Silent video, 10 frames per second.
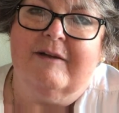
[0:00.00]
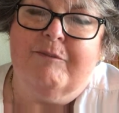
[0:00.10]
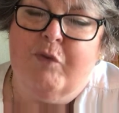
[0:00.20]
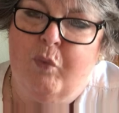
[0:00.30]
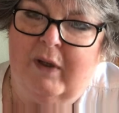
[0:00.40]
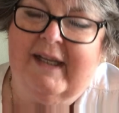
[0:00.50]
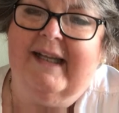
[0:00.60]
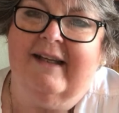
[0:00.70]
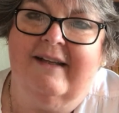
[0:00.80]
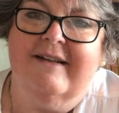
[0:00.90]
and be
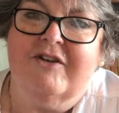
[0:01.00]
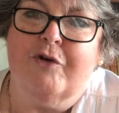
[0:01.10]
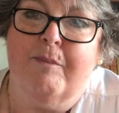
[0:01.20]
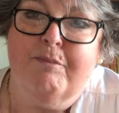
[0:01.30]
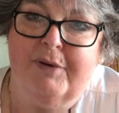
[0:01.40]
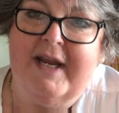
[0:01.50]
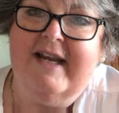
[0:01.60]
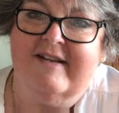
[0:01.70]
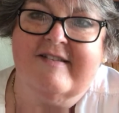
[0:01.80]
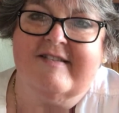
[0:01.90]
willing to
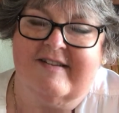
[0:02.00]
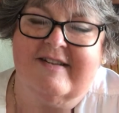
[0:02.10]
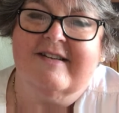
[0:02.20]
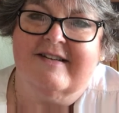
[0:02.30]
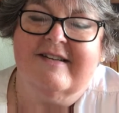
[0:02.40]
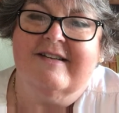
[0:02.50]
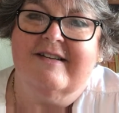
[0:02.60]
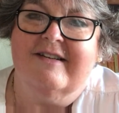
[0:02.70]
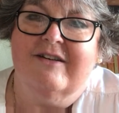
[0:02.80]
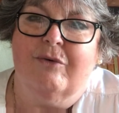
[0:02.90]
embrace
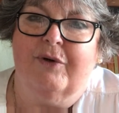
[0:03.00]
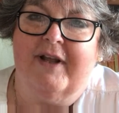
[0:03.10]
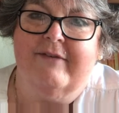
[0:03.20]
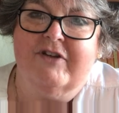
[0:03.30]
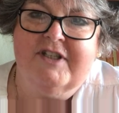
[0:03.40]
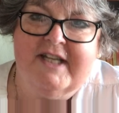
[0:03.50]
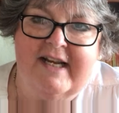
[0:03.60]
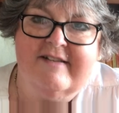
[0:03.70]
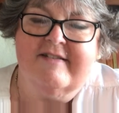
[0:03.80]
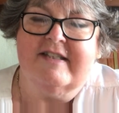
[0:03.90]
whatever
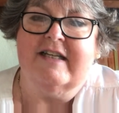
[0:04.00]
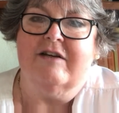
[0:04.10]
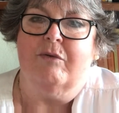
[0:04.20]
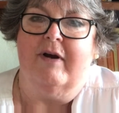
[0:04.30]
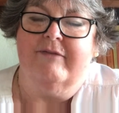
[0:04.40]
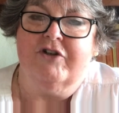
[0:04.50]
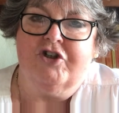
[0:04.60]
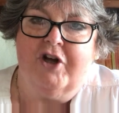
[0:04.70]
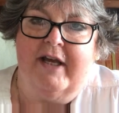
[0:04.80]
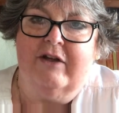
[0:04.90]
testing, whatever
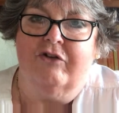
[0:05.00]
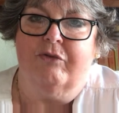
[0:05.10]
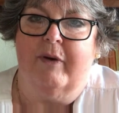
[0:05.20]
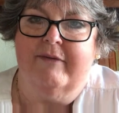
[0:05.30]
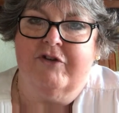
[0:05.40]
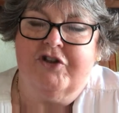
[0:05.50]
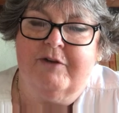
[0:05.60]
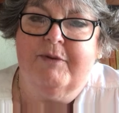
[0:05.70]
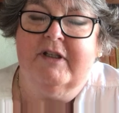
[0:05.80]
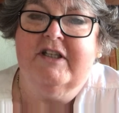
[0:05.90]
trials, whatever
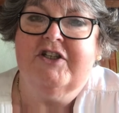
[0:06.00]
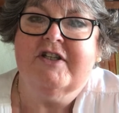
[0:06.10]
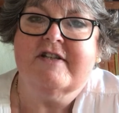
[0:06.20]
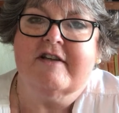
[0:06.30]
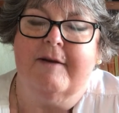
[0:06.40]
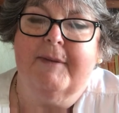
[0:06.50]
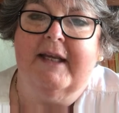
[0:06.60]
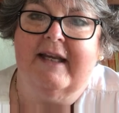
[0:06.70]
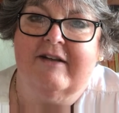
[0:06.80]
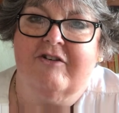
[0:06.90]
tribulations come
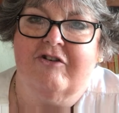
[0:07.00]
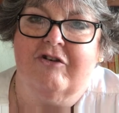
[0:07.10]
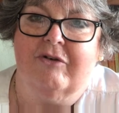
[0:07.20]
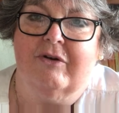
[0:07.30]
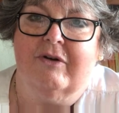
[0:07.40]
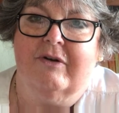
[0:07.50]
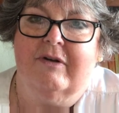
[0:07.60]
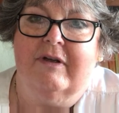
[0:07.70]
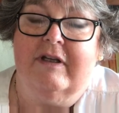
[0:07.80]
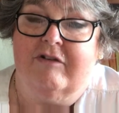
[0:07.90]
against you.
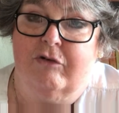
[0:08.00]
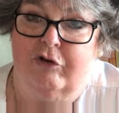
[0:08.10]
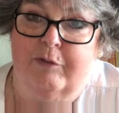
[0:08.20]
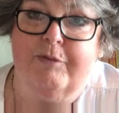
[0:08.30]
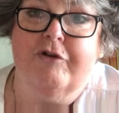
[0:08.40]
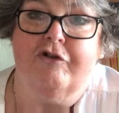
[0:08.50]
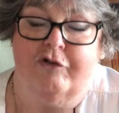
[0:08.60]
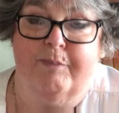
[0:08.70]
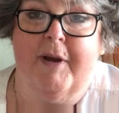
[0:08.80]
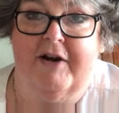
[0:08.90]
It's going to
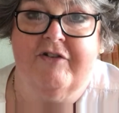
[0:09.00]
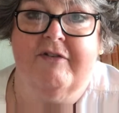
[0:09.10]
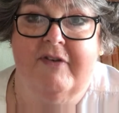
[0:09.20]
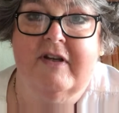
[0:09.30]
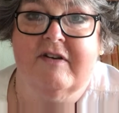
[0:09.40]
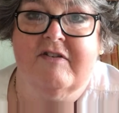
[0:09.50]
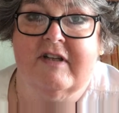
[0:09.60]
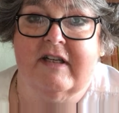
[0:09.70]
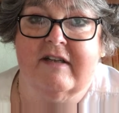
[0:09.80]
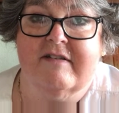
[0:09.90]
produce perseverance
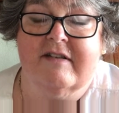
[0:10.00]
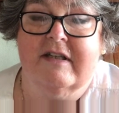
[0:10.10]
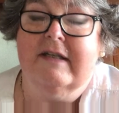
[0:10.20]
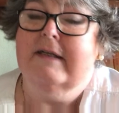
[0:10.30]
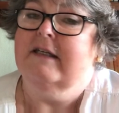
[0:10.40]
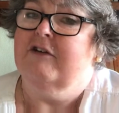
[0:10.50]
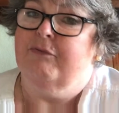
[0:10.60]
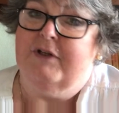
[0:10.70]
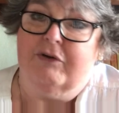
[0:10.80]
in us. And if